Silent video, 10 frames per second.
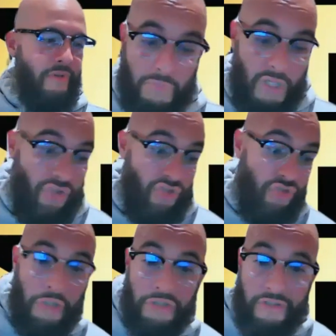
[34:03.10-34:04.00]

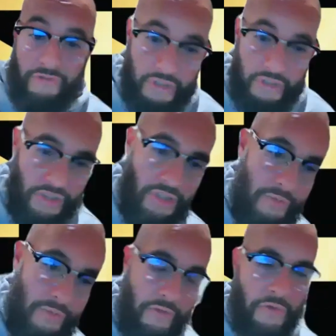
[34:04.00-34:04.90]
constructive
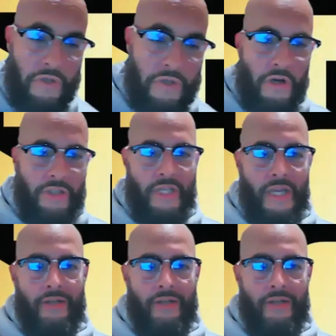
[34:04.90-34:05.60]
criticism, if we want to call it that.